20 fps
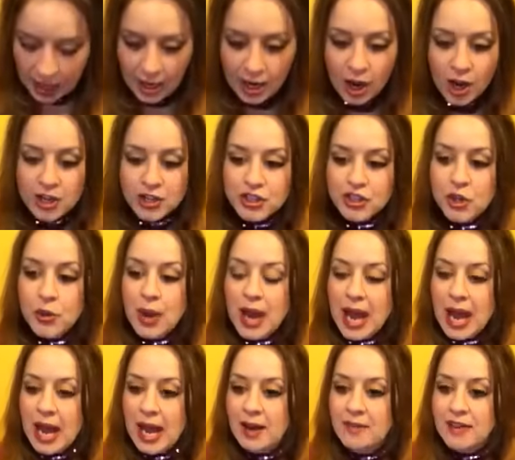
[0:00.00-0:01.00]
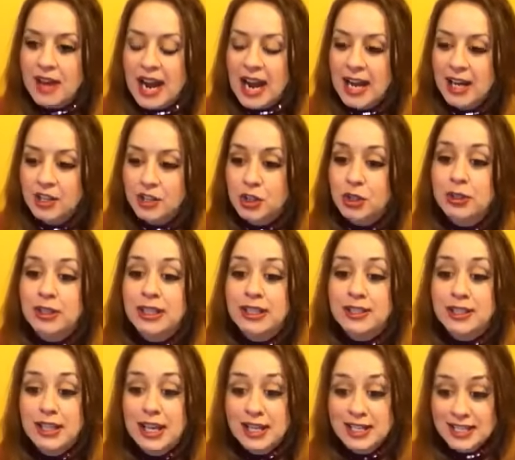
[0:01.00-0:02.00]
I also have, and actually
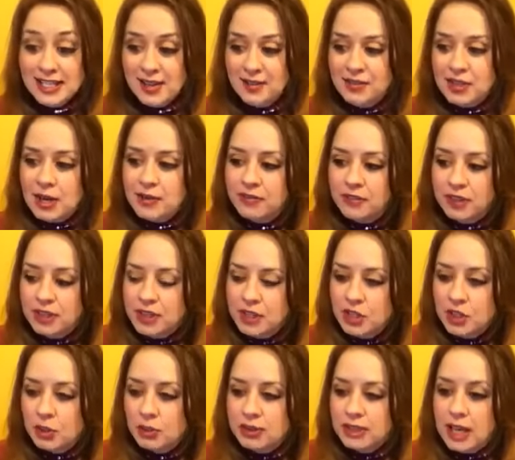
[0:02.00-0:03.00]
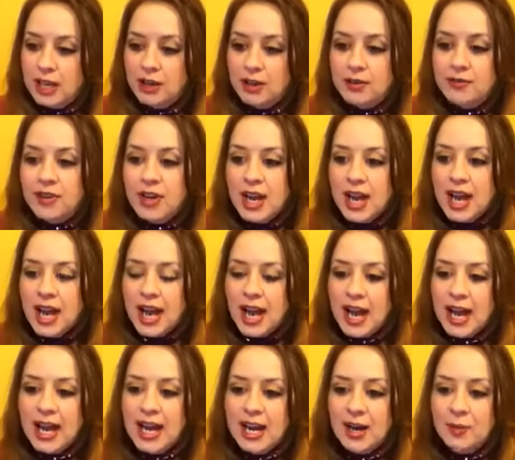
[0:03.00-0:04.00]
this I've definitely sold out of,
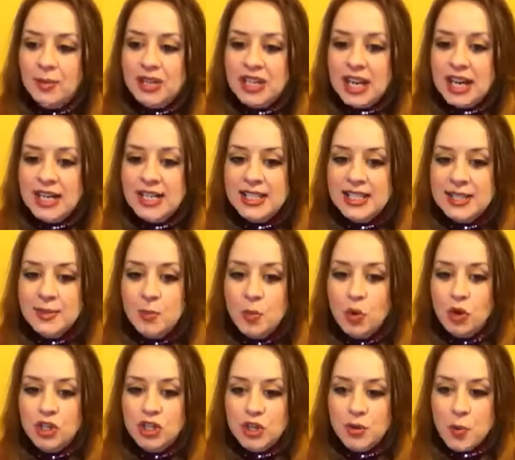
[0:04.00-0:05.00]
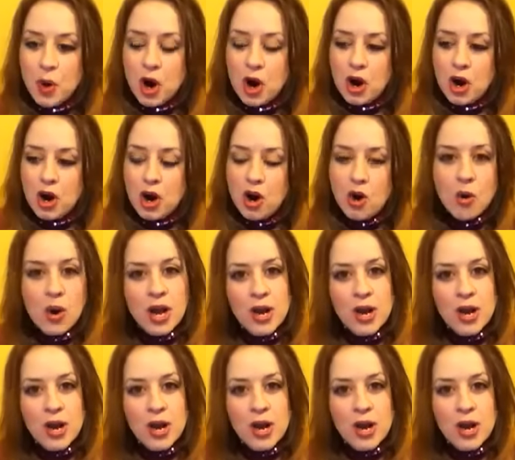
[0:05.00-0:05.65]
and I'll be getting some more tomorrow.